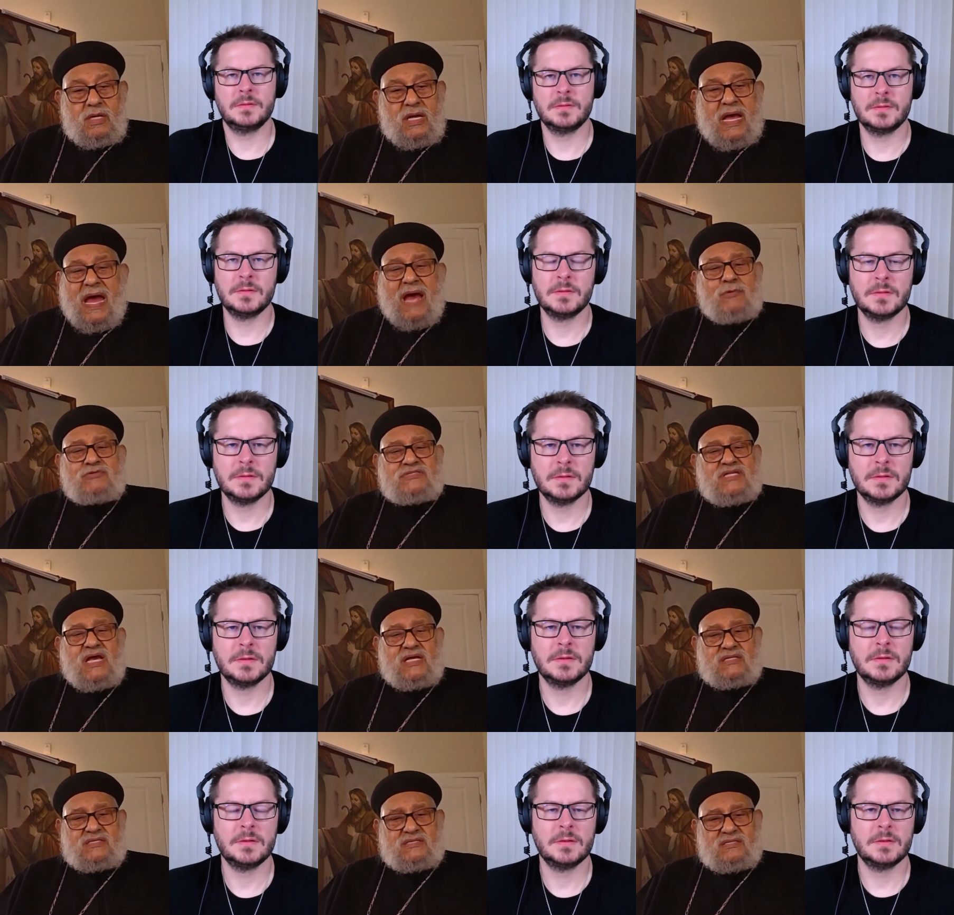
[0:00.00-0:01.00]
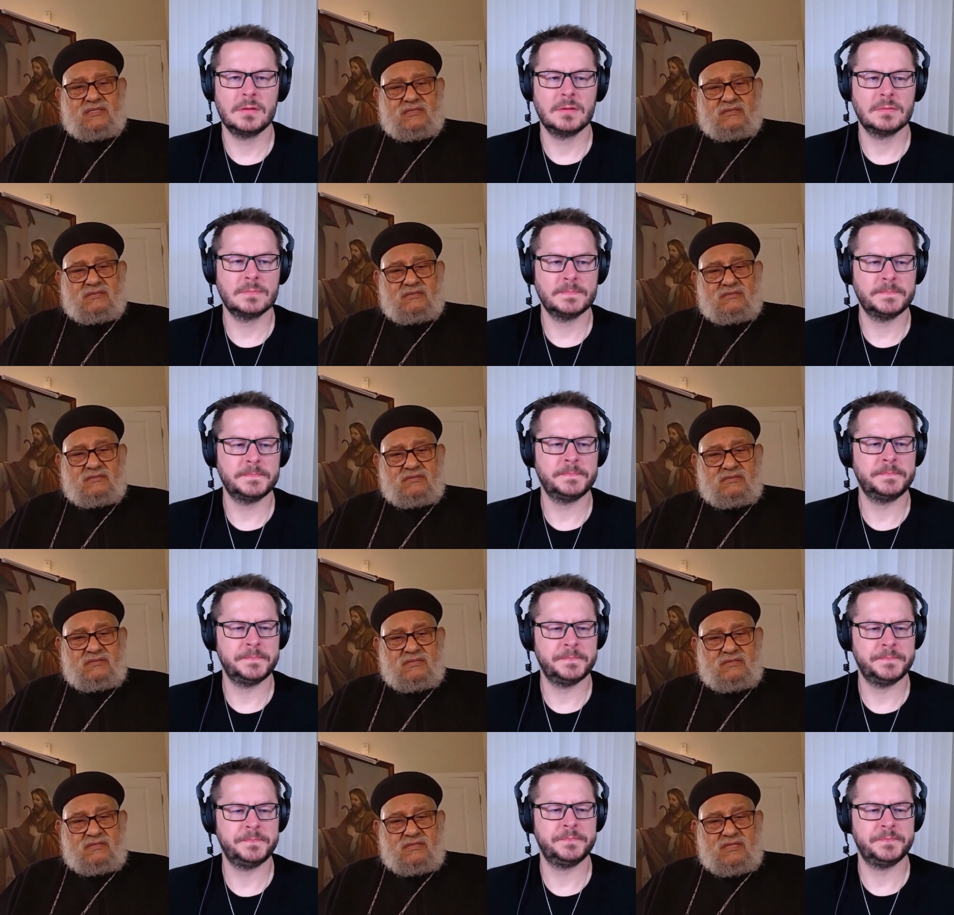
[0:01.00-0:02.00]
Speaker 1: how is that?
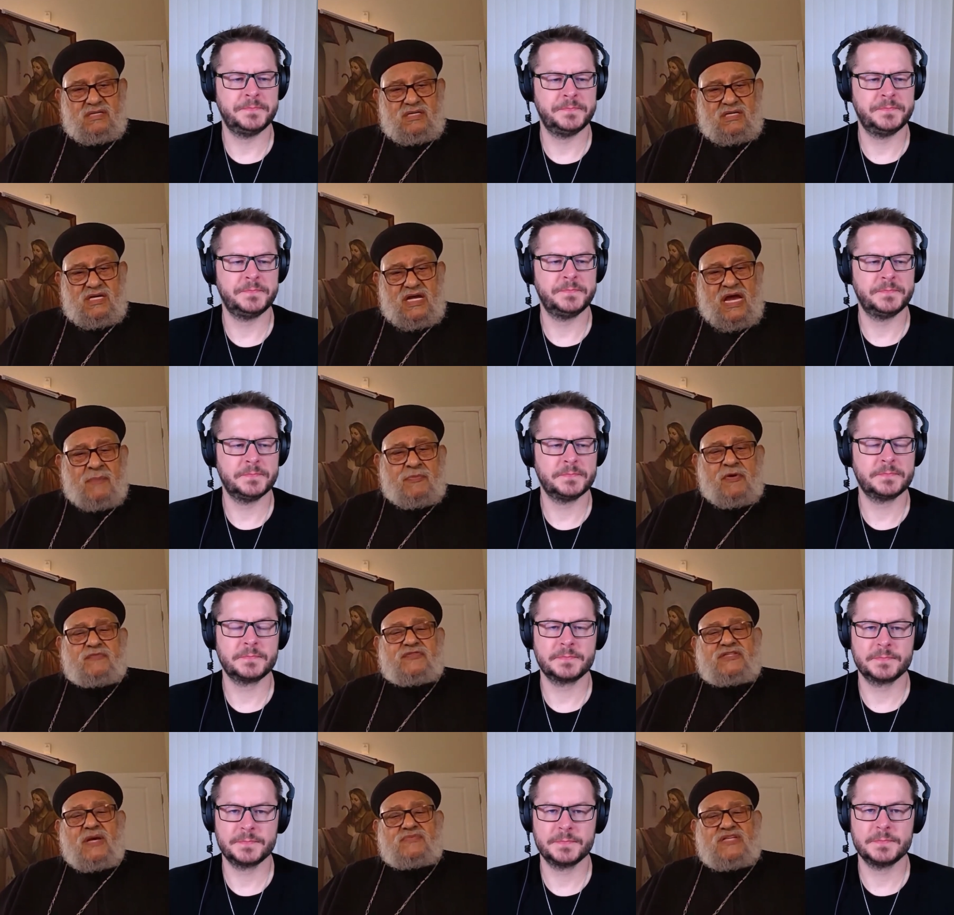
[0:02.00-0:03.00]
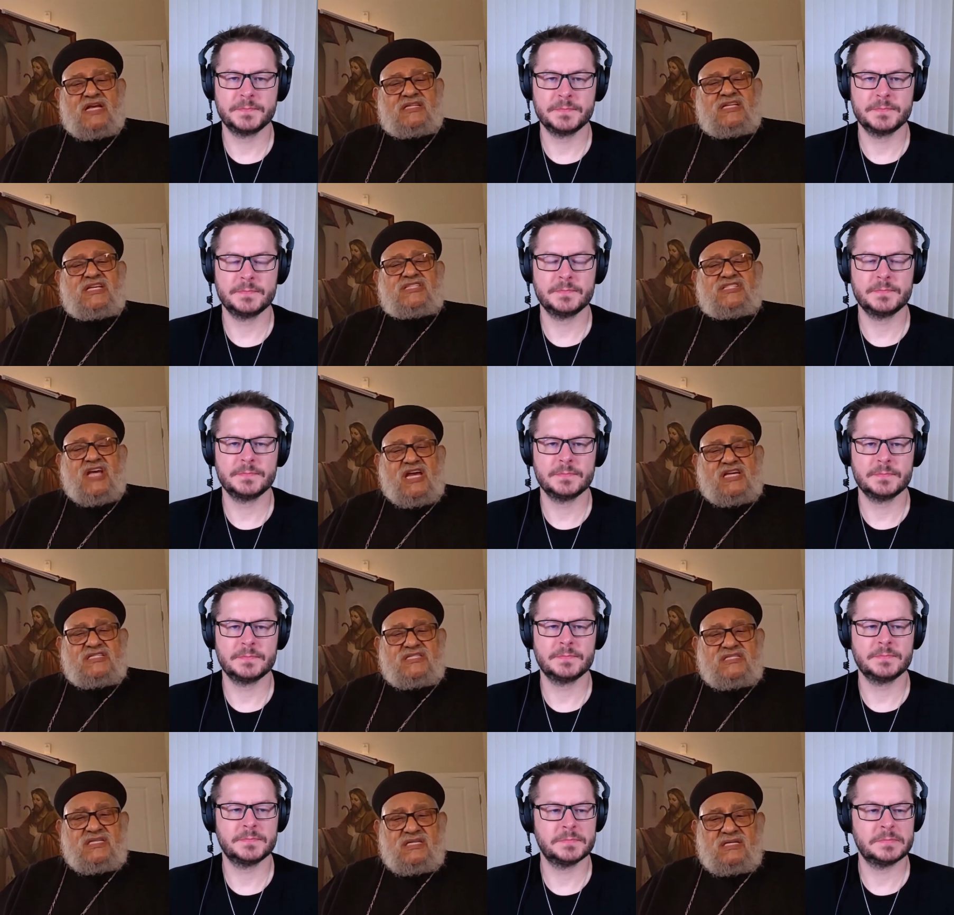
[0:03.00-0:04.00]
A prophet comes and he
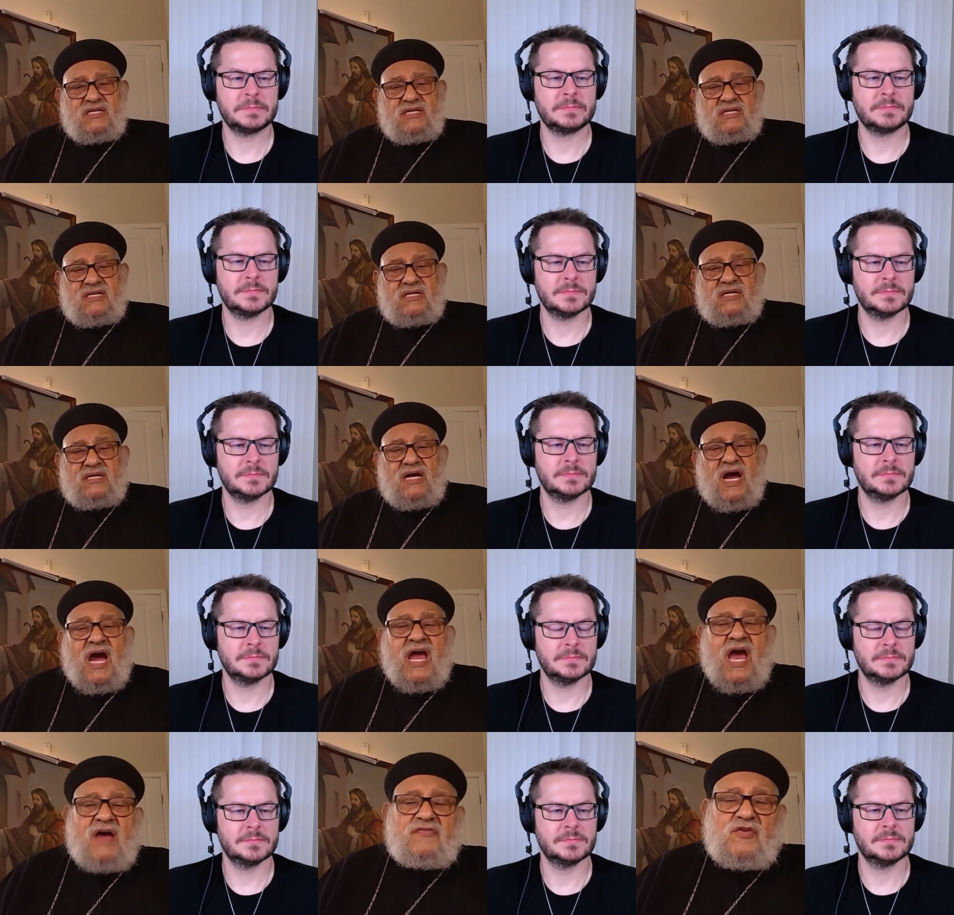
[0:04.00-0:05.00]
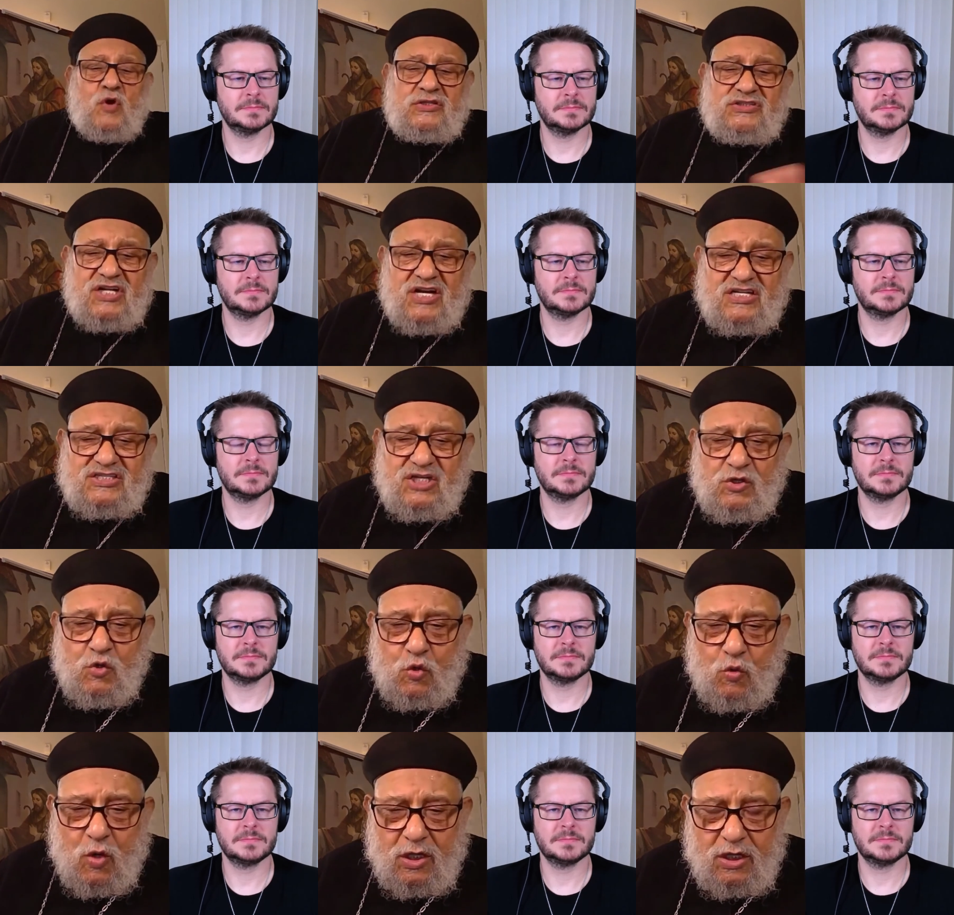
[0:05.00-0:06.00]
says, I have no interest in
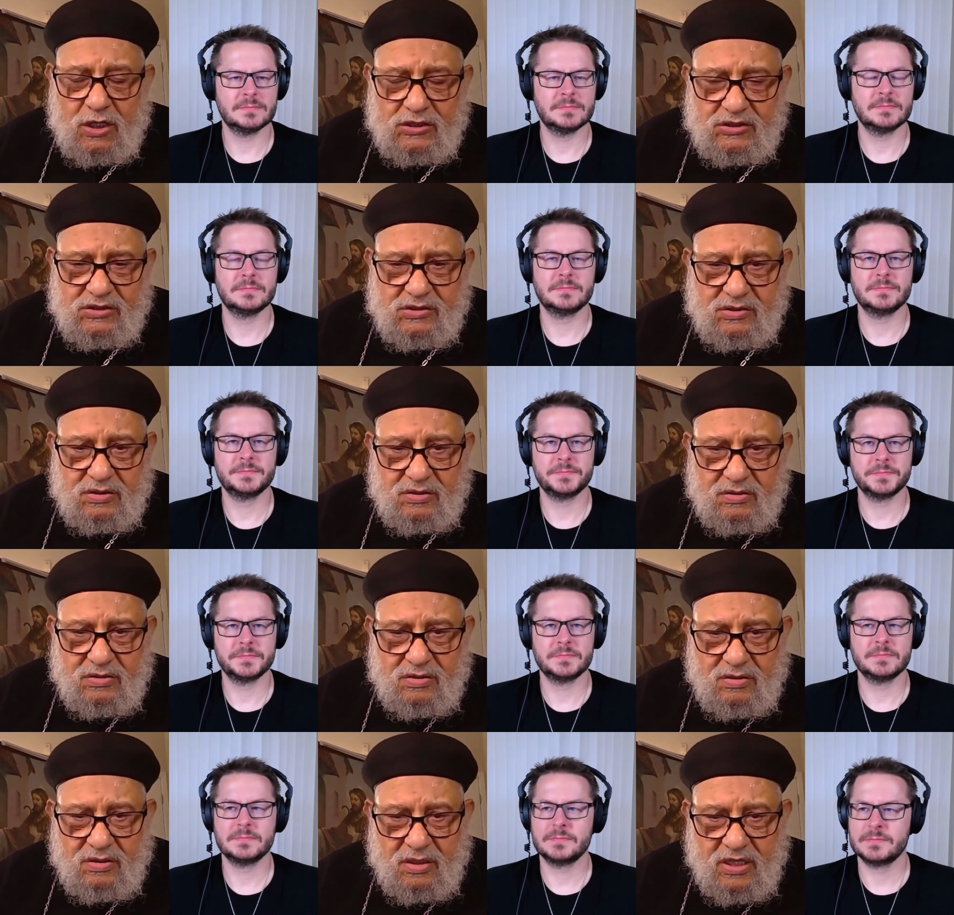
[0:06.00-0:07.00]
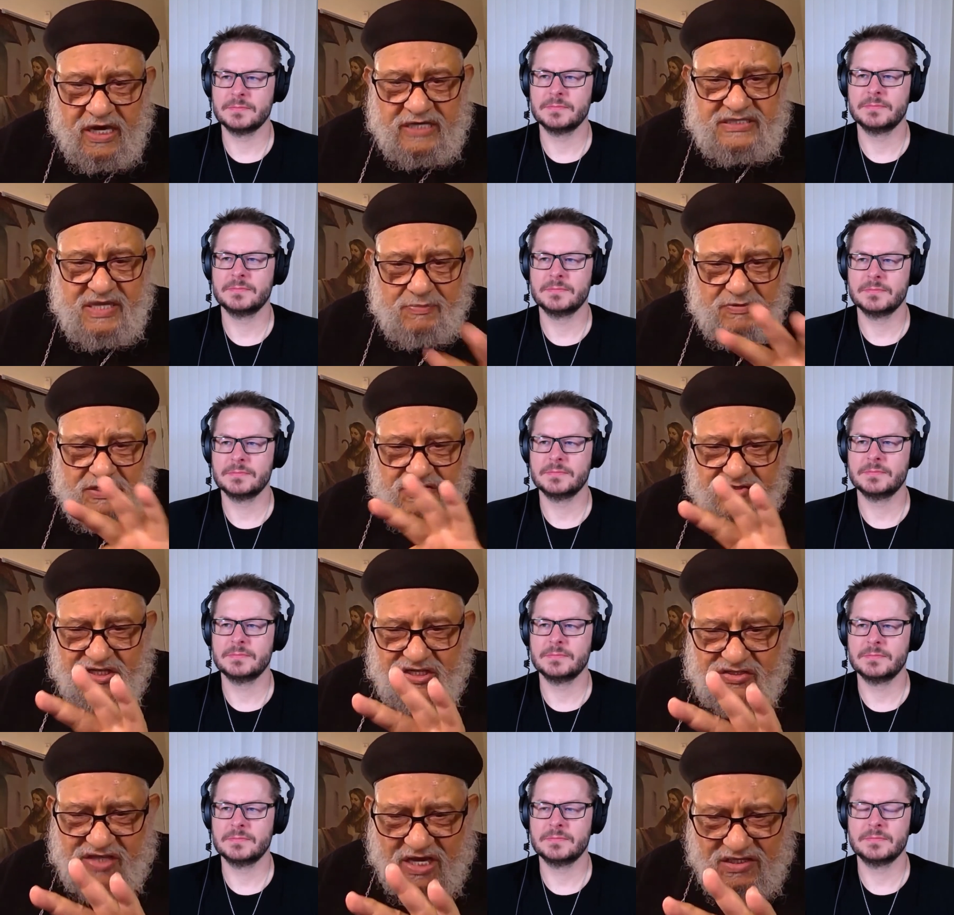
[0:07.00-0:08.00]
your world except in
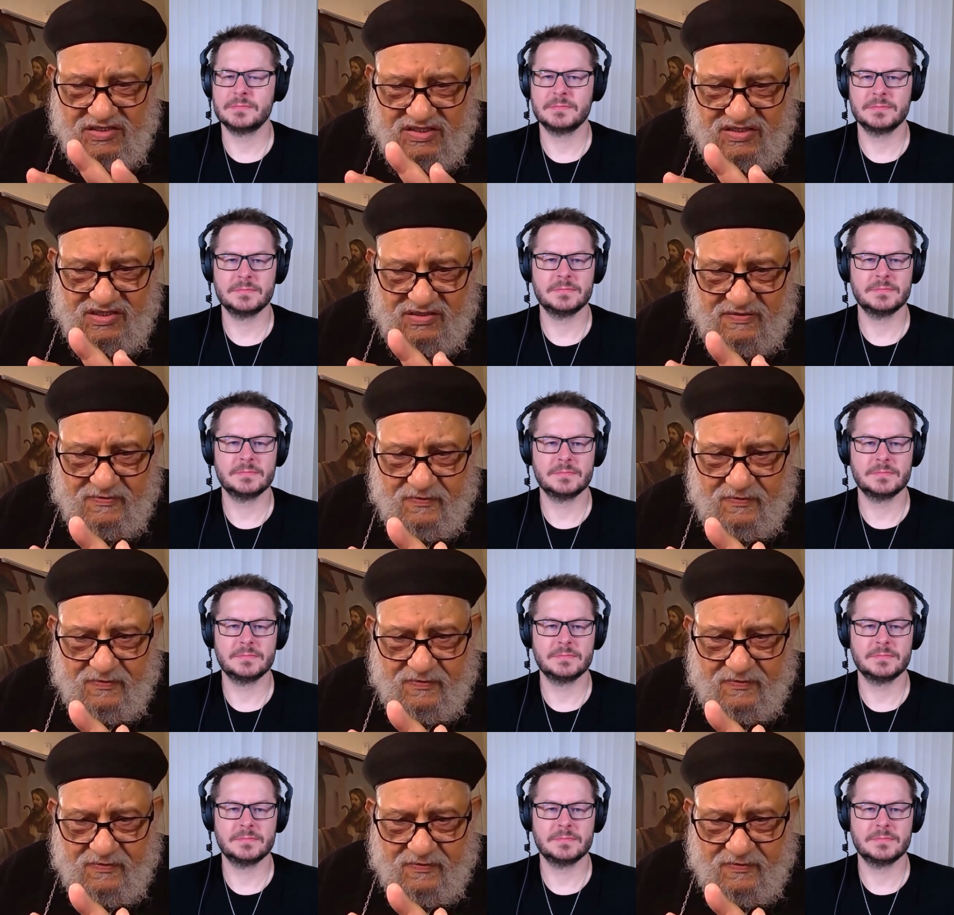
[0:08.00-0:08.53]
three things